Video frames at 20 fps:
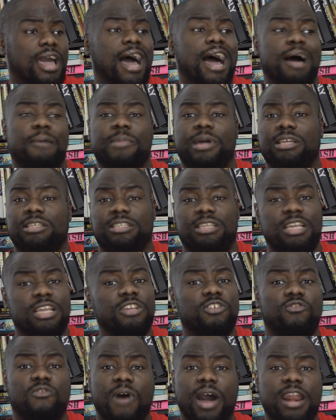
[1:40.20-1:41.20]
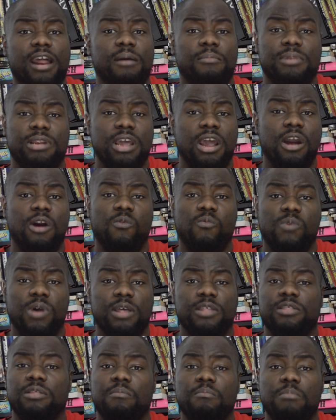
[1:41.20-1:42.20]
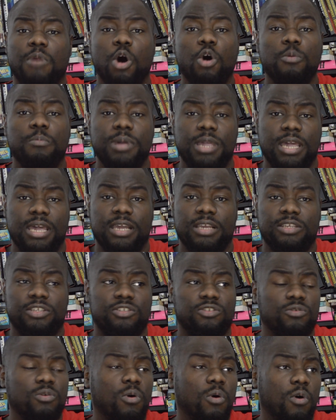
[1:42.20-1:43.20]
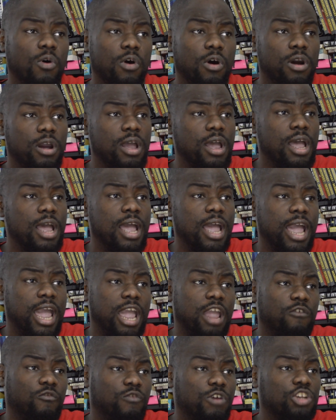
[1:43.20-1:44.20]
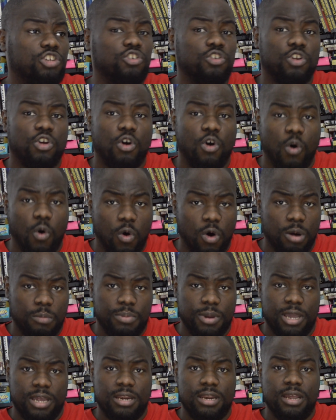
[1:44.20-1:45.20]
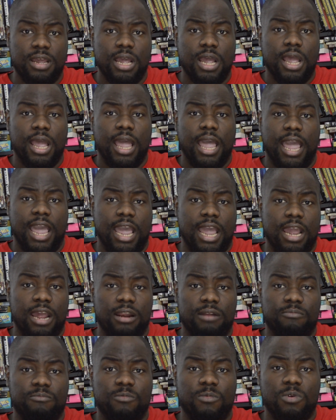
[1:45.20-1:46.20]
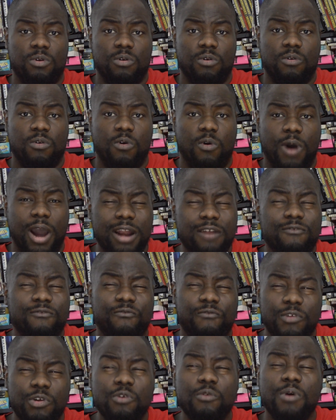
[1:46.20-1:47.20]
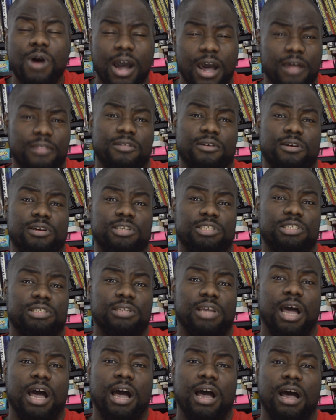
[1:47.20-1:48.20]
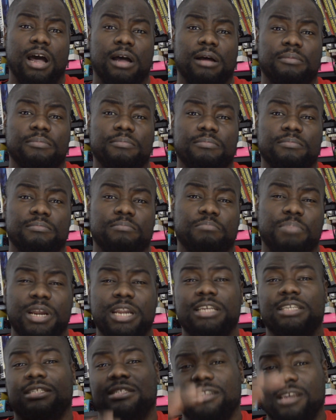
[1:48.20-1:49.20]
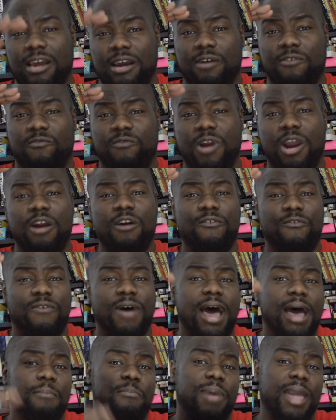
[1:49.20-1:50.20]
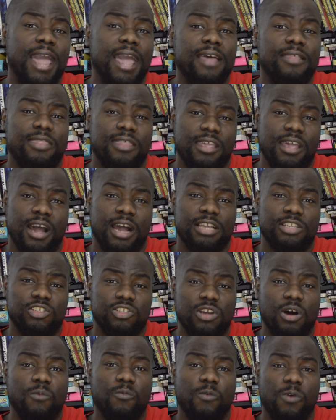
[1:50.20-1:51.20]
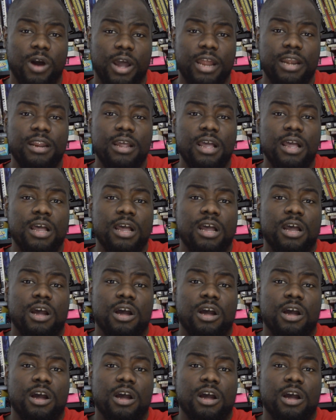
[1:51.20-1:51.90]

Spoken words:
comics. He's right up there with Mobius or a Richard Corbin and quite a few others. But it's a rarefied pantheon, someone